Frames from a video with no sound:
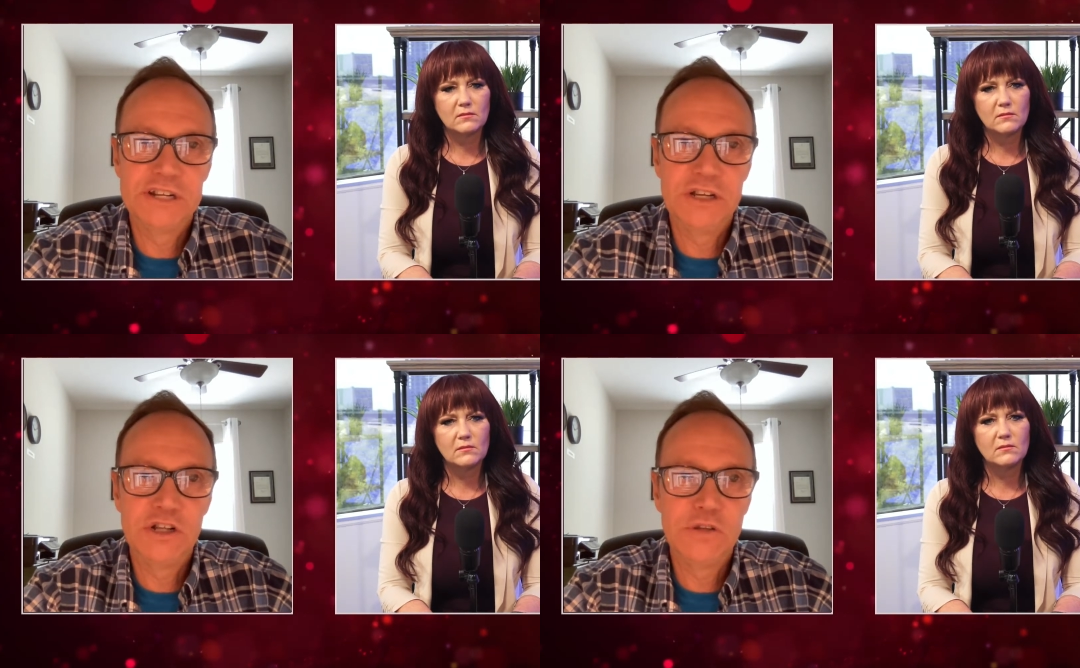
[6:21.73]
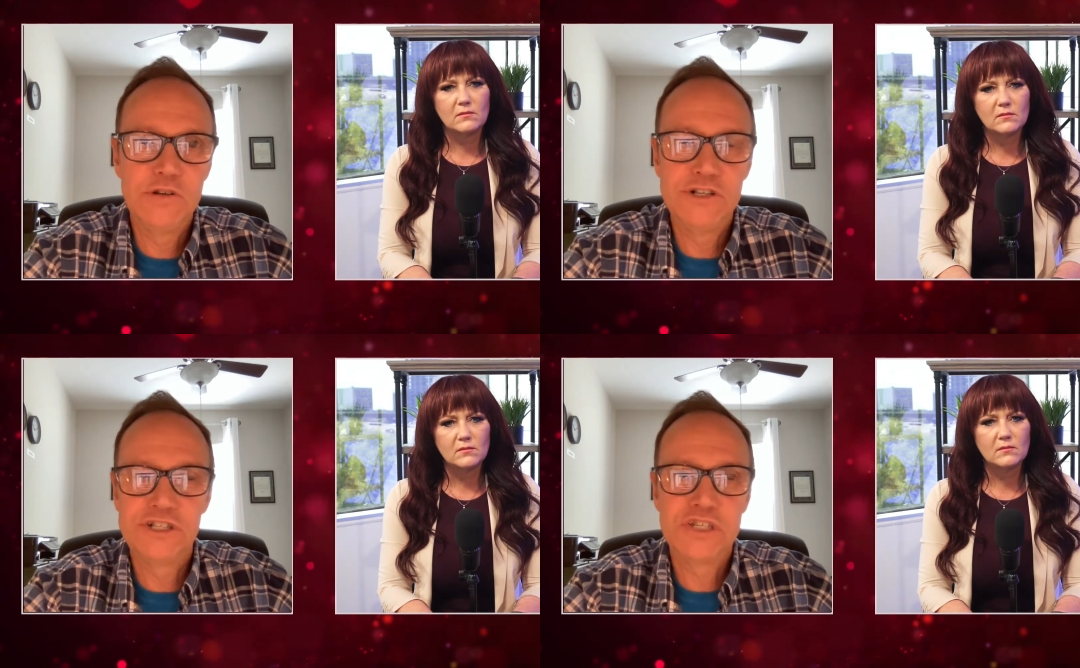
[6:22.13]
Speaker 1: and
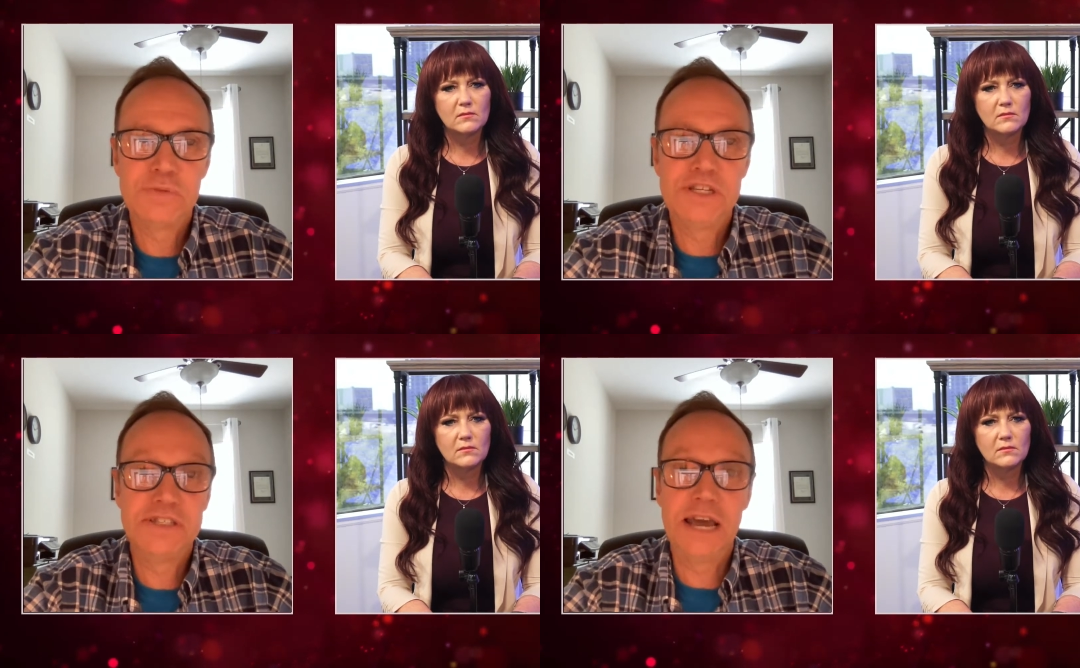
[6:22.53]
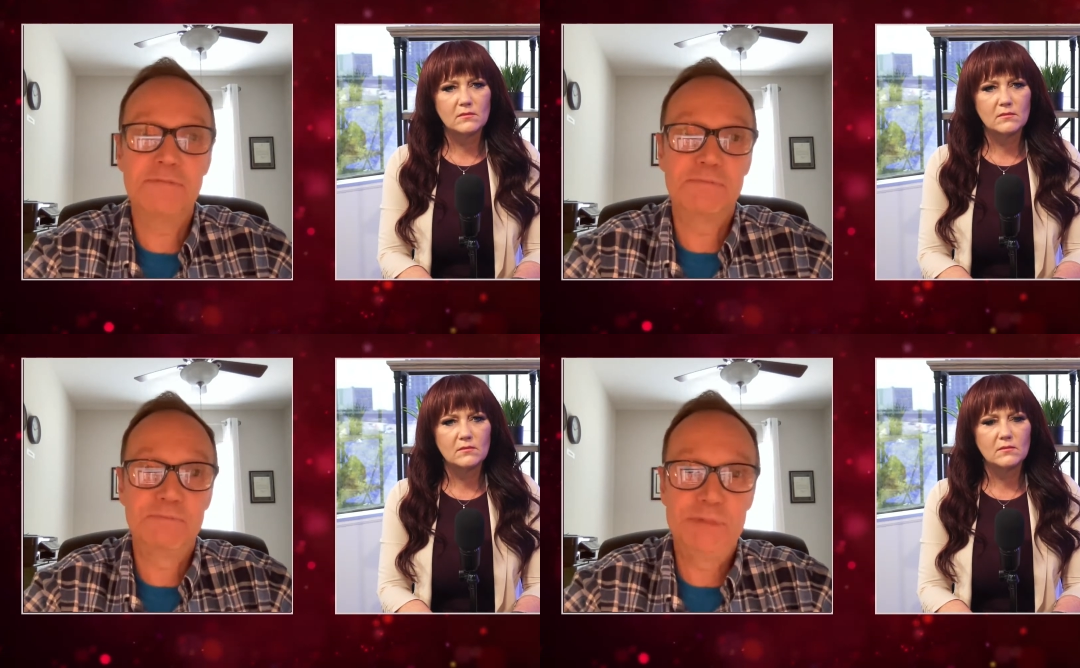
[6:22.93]
inclusion just means
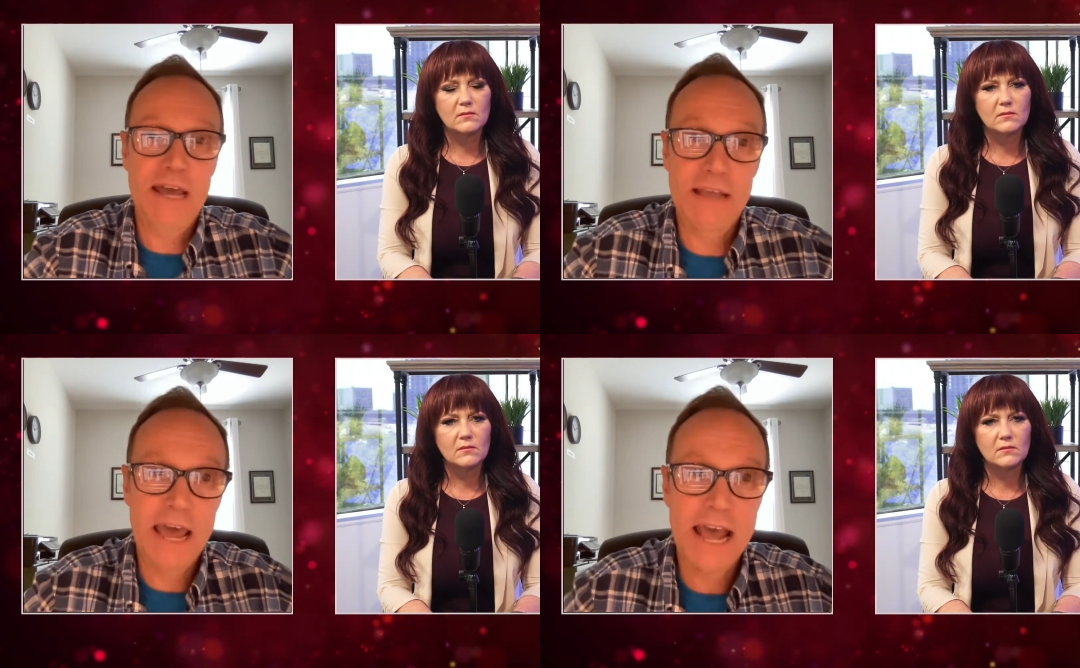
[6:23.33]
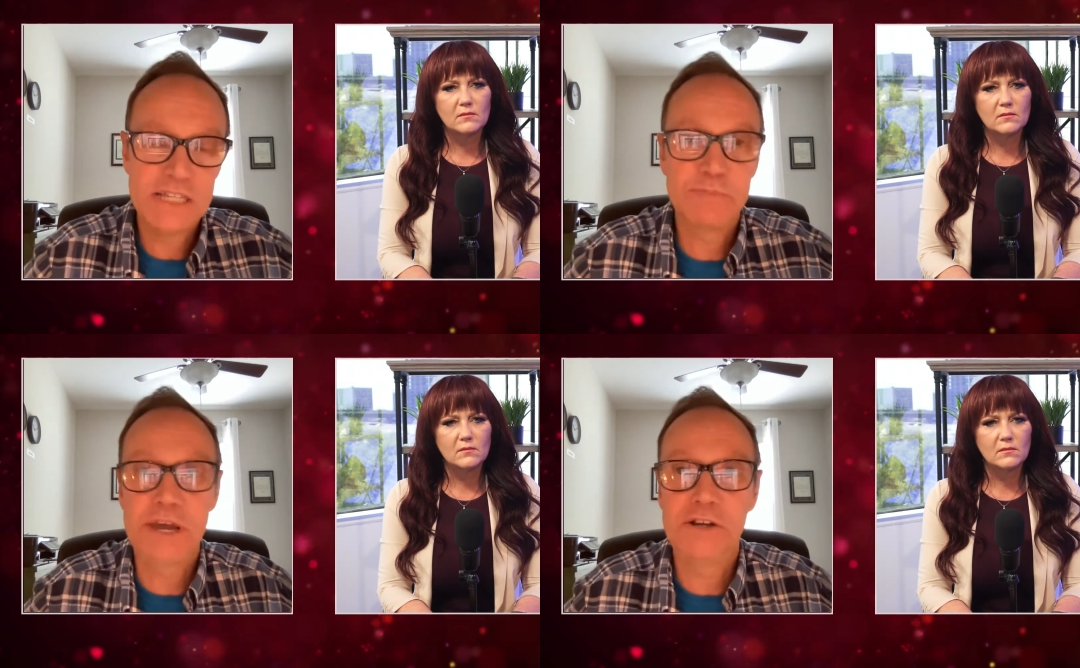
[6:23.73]
that that
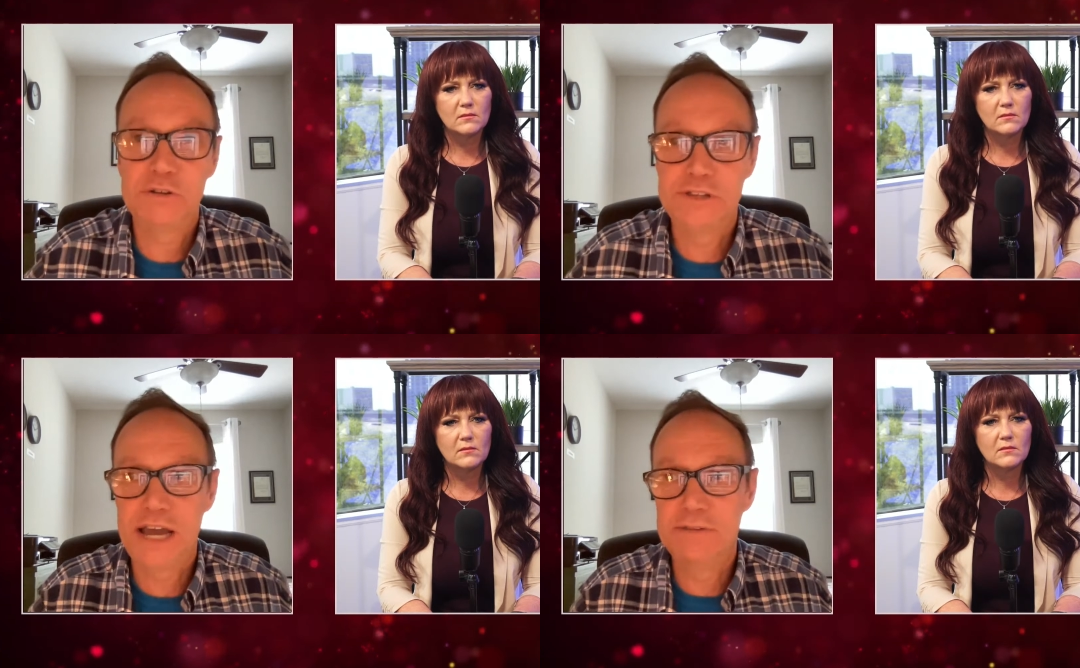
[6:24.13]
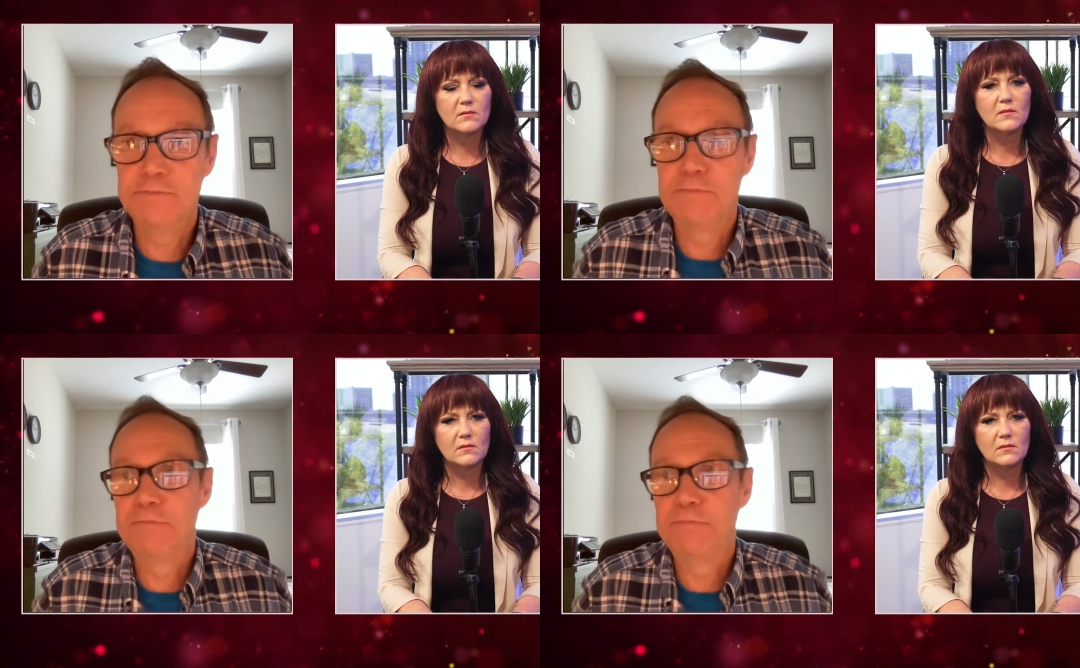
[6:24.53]
aspect or that